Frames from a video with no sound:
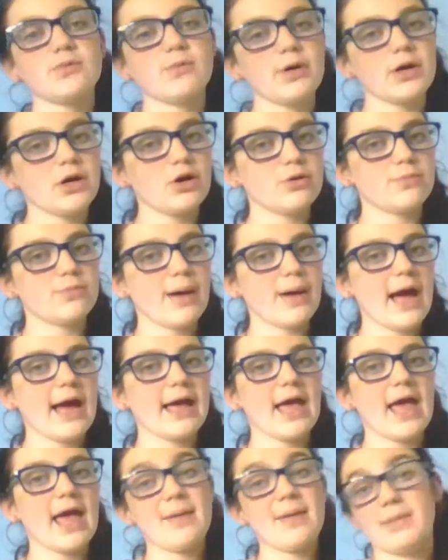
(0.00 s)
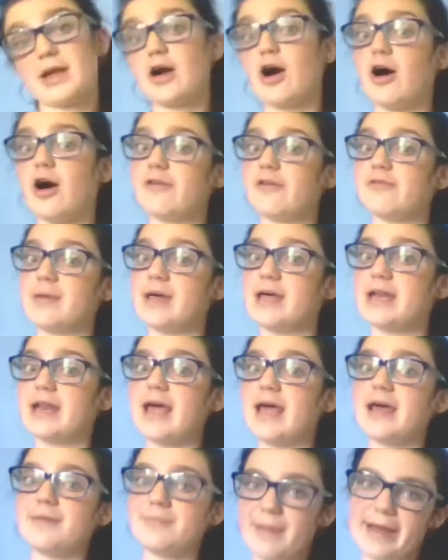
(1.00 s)
World by Amy Kaufman
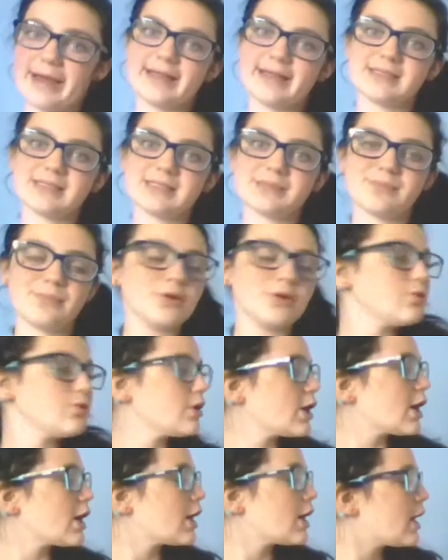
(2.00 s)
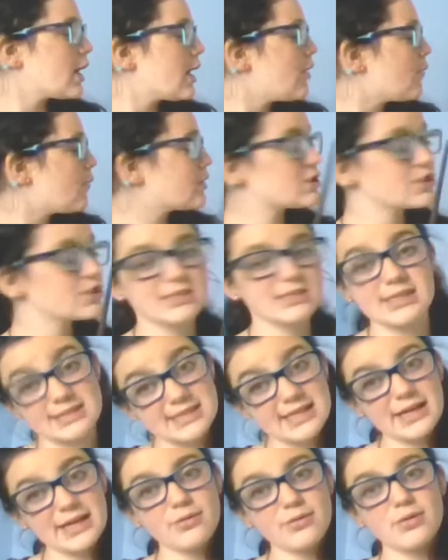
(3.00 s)
and Megan Spooner, which is the
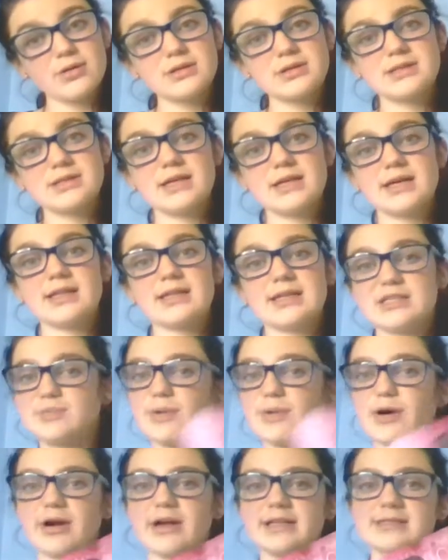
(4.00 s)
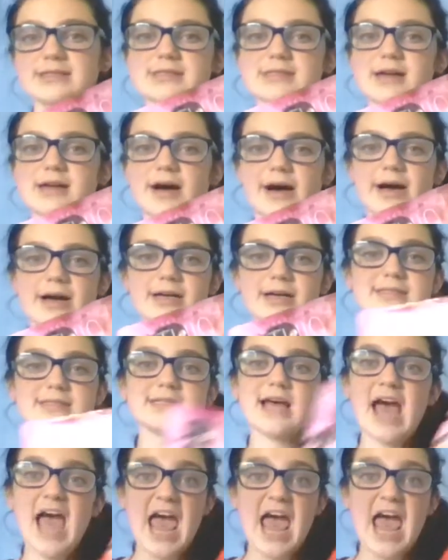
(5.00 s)
sequel to These Broken Stars.